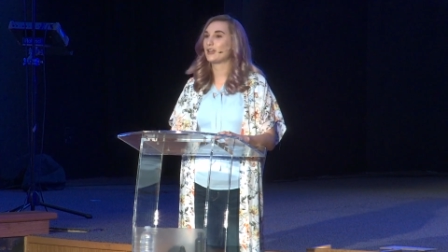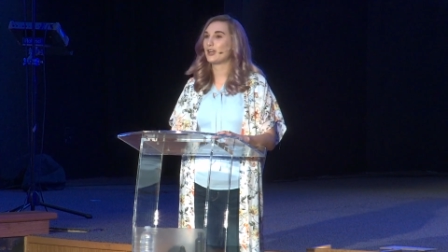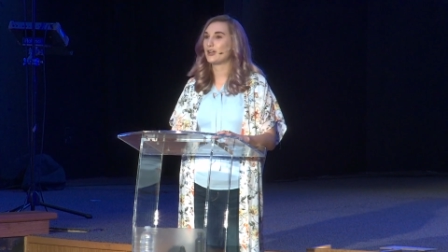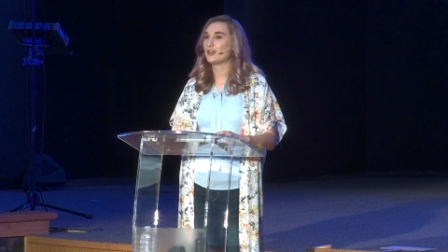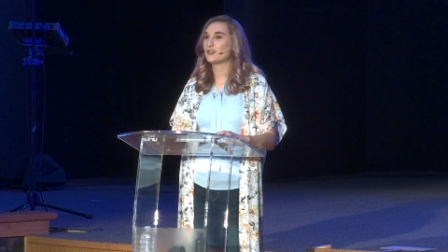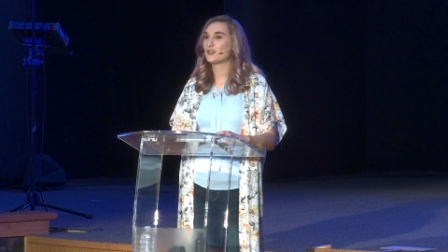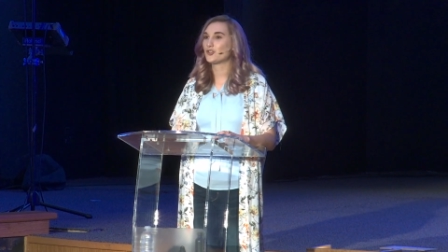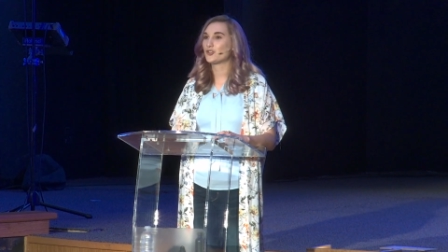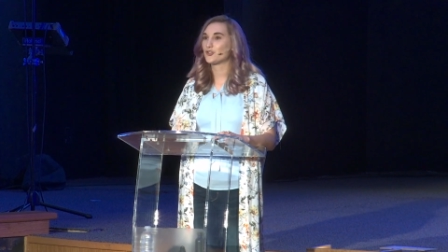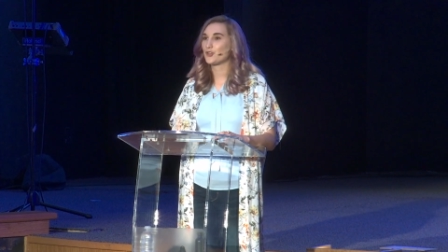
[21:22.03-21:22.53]
an
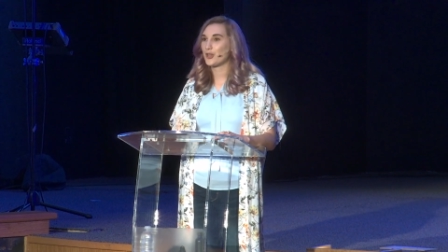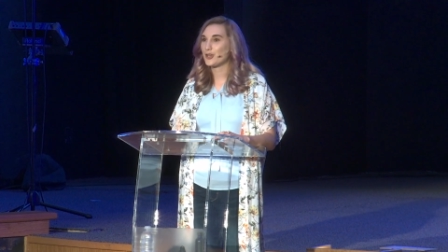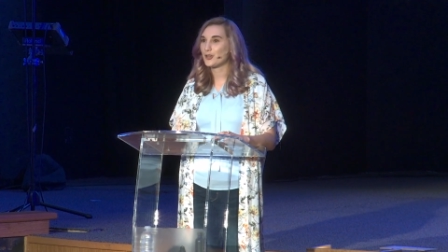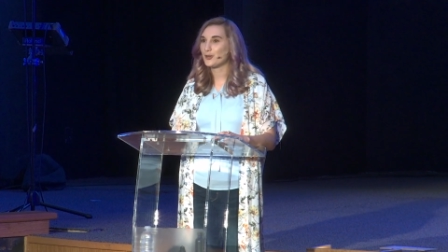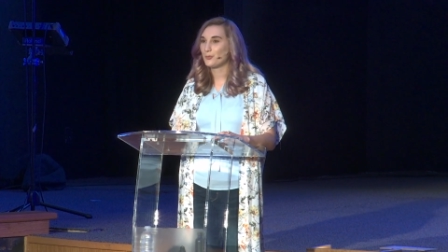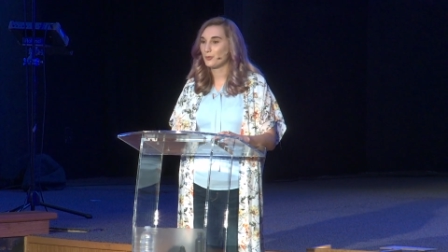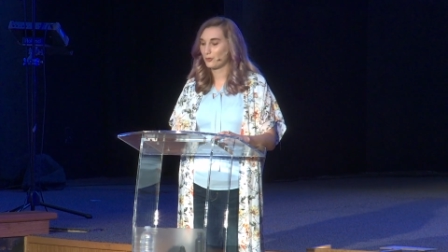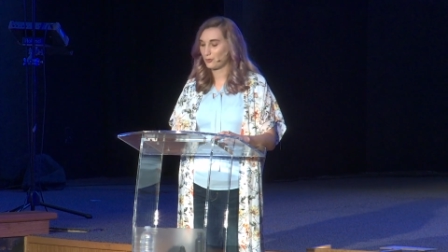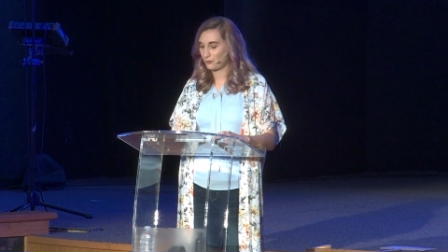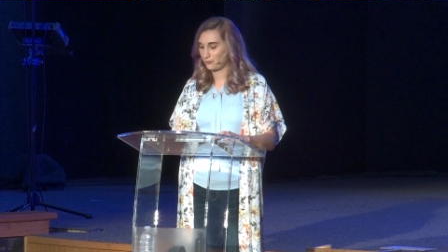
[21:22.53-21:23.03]

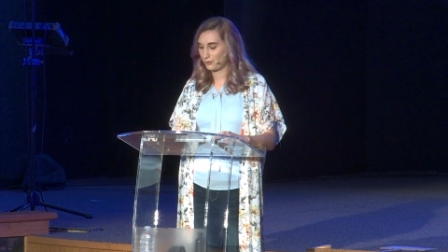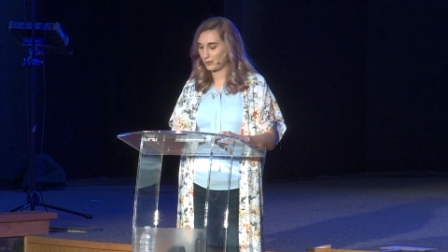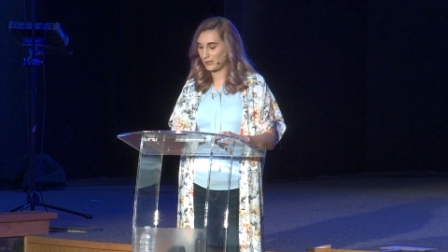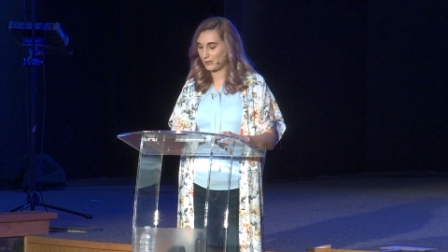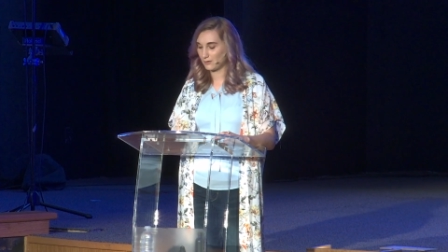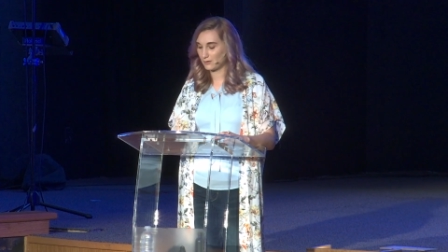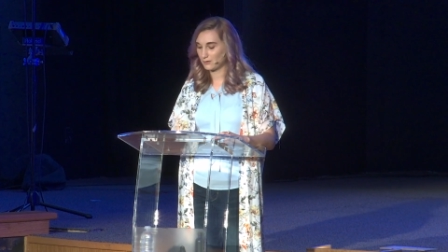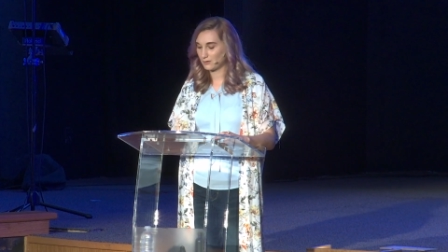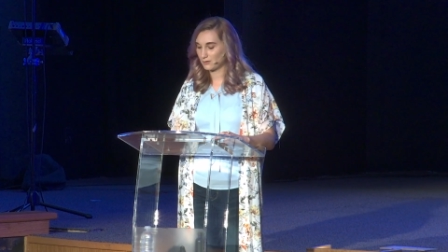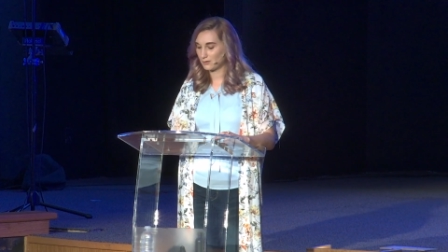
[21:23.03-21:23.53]
unshakable
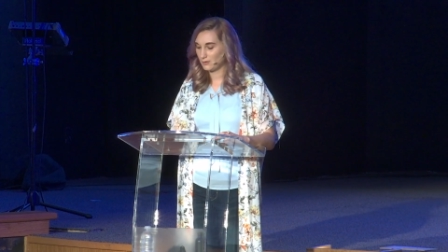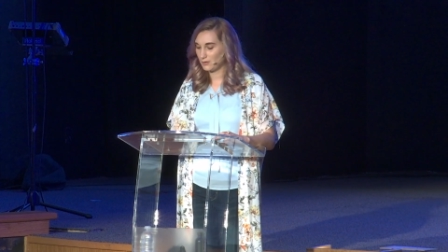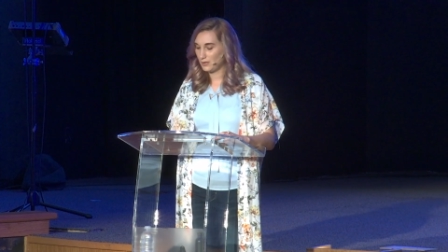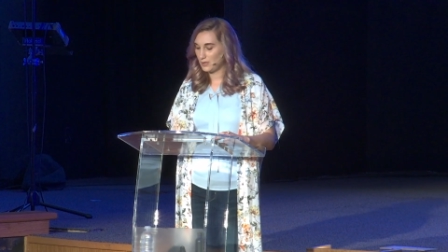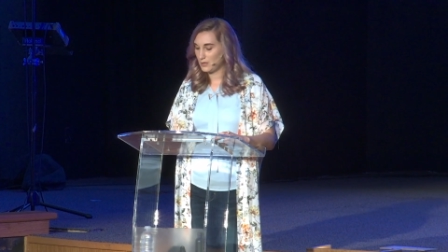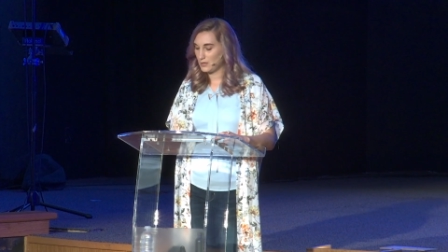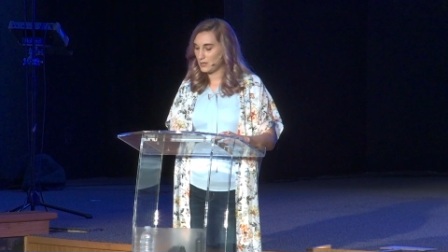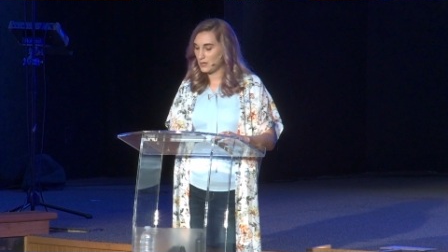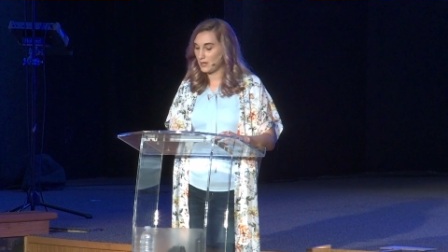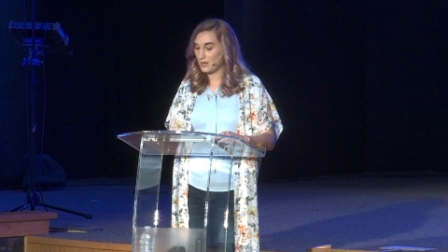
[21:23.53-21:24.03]
faith,
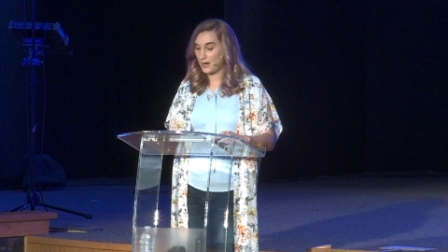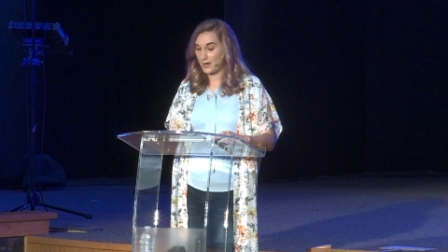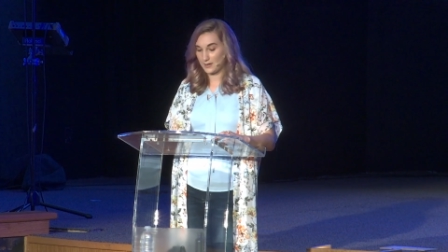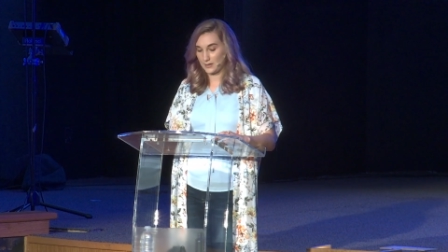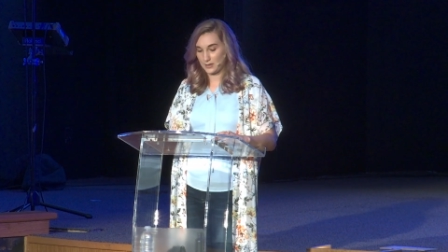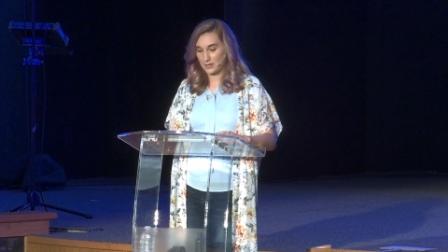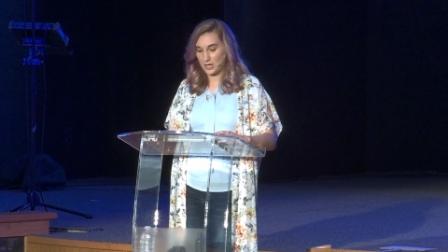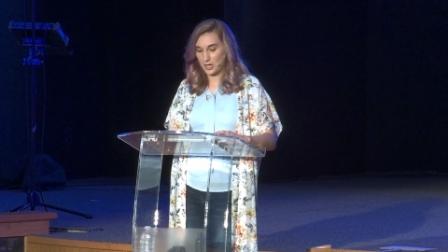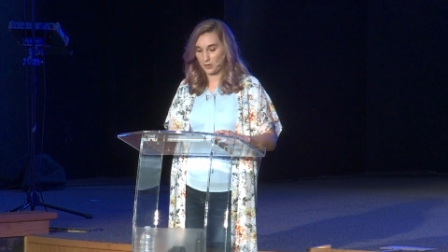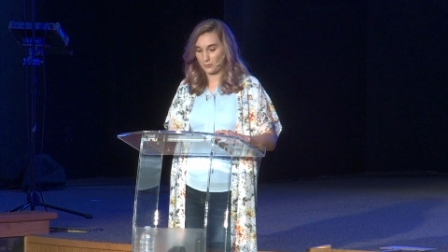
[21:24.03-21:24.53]
and
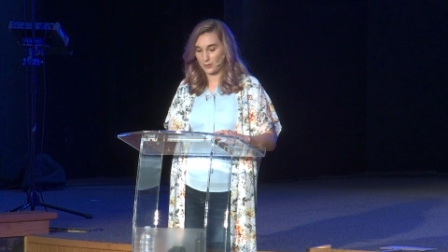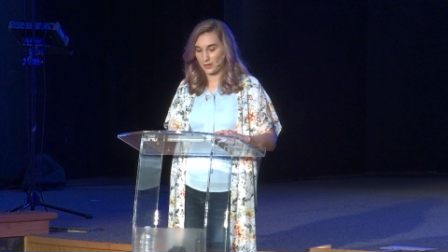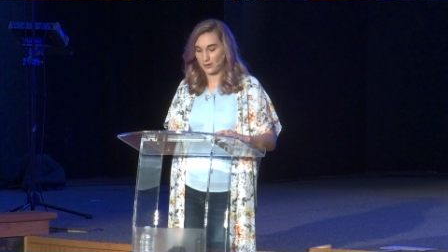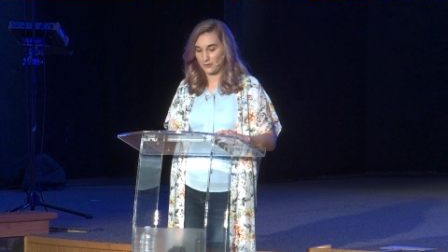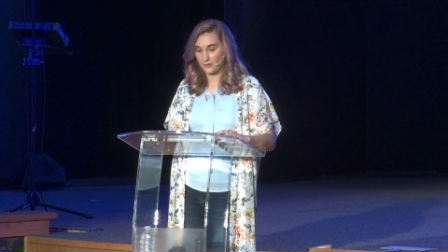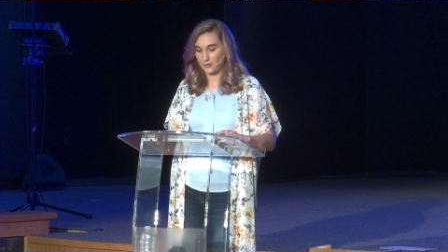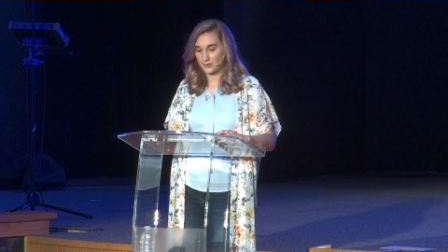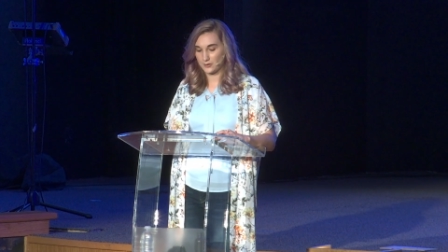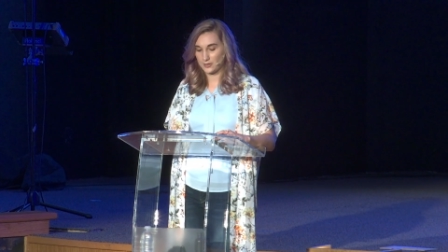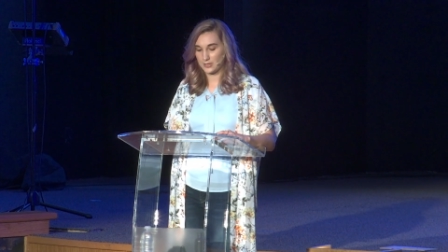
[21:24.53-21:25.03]
I can help
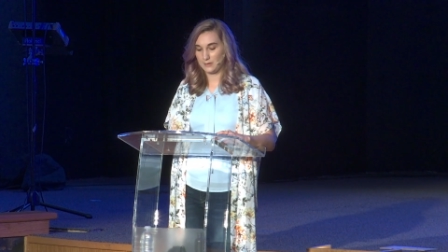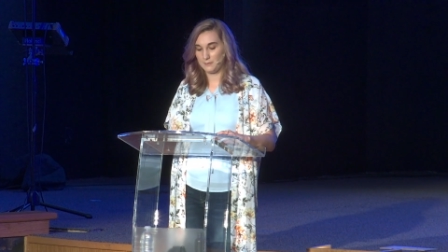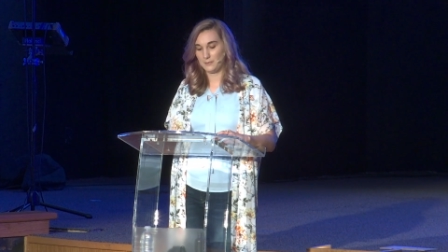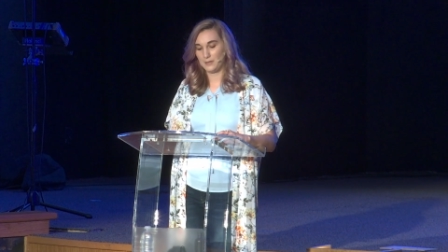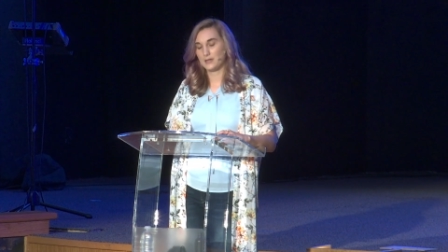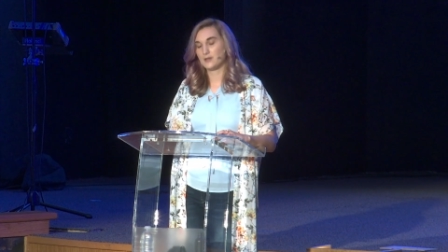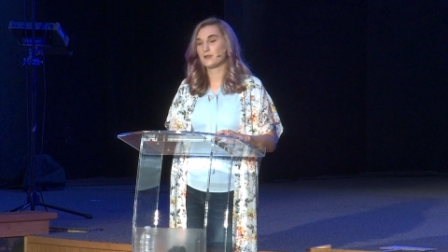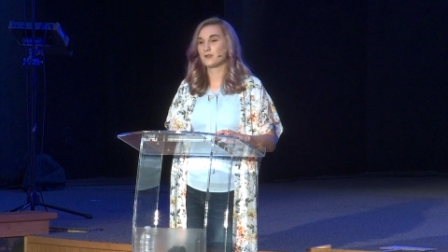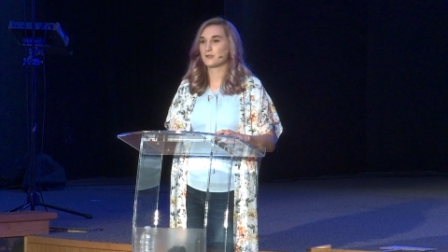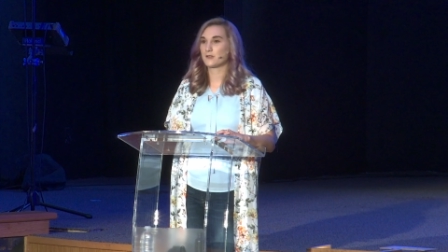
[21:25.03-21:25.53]
others and
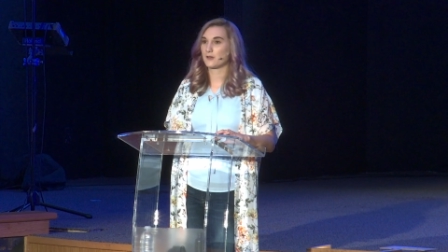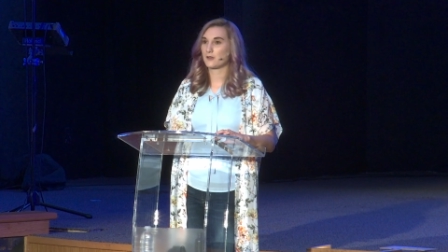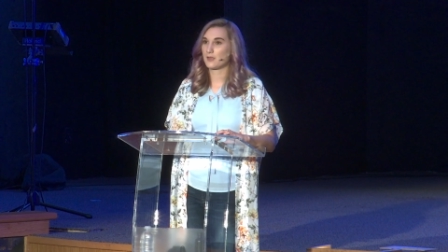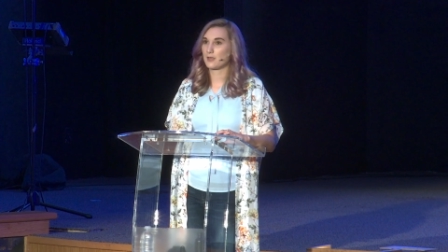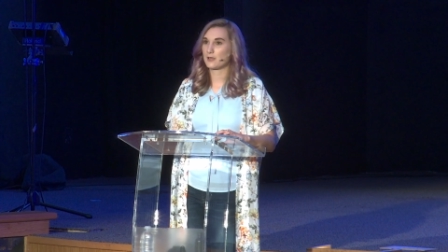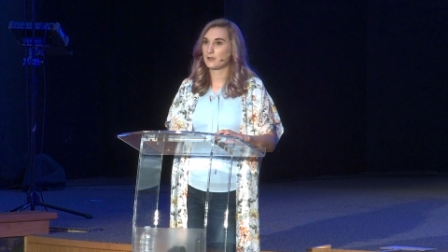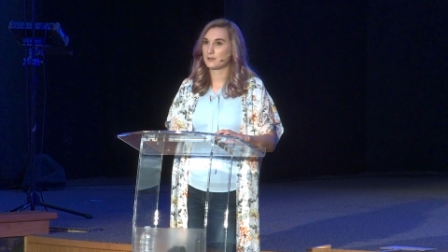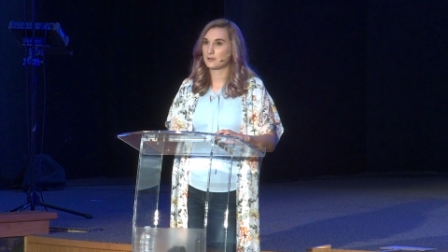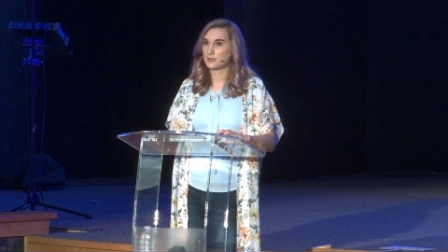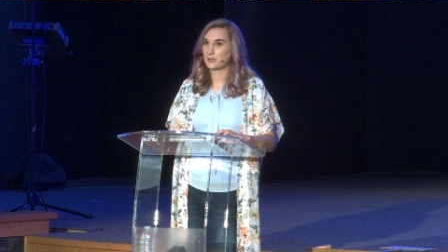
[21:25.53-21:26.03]
minister
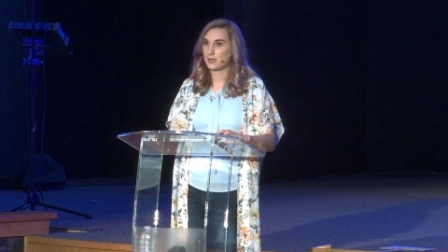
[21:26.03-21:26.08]
that,